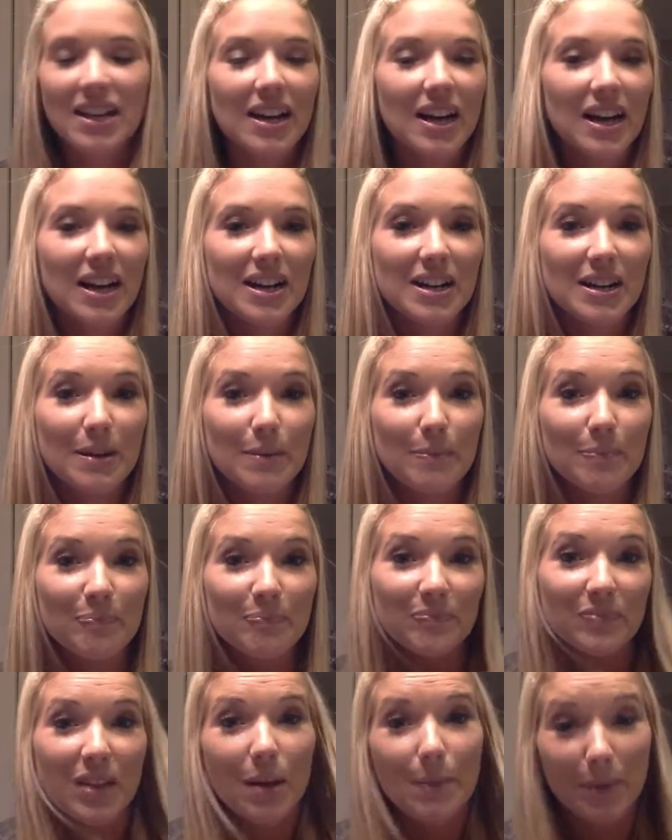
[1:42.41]

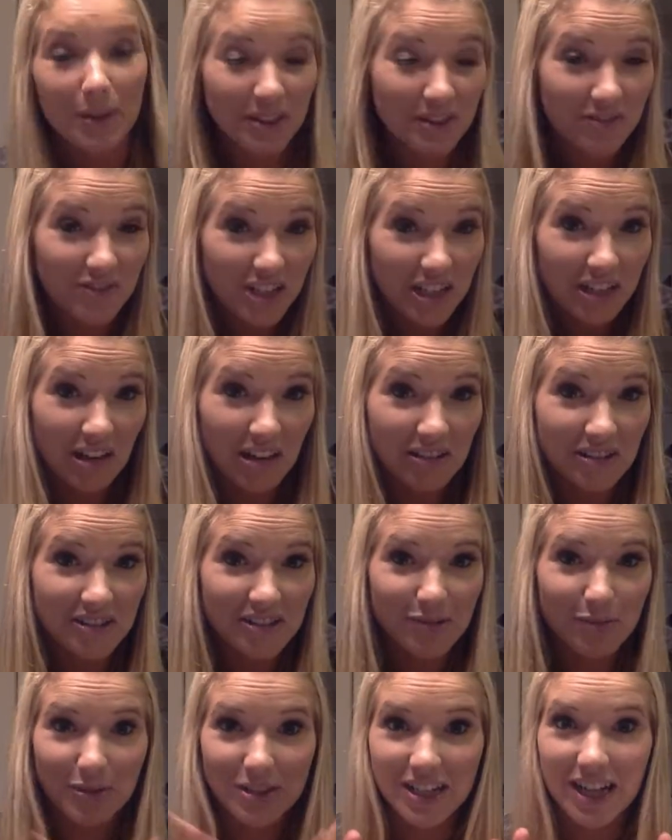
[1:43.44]
a month of
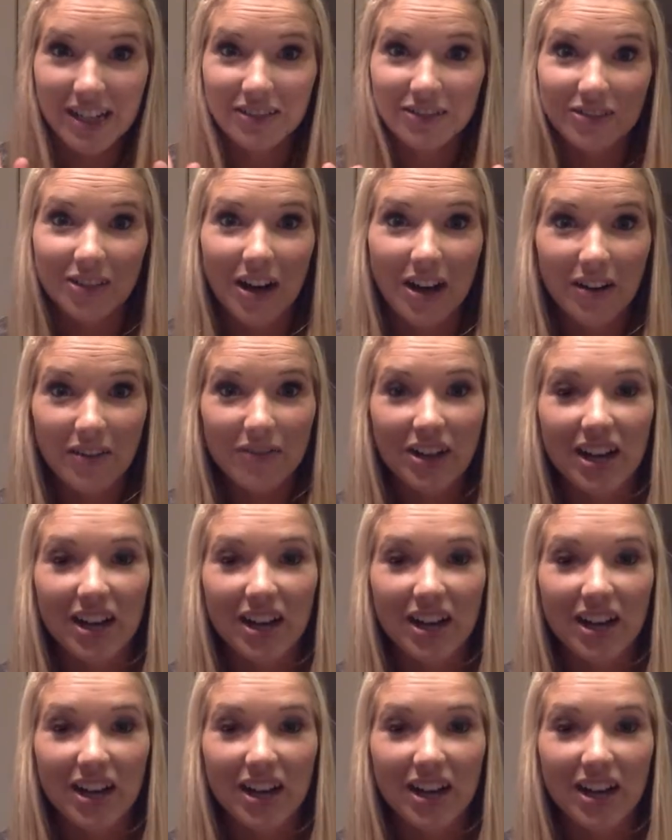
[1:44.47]
Shakeology, which I love.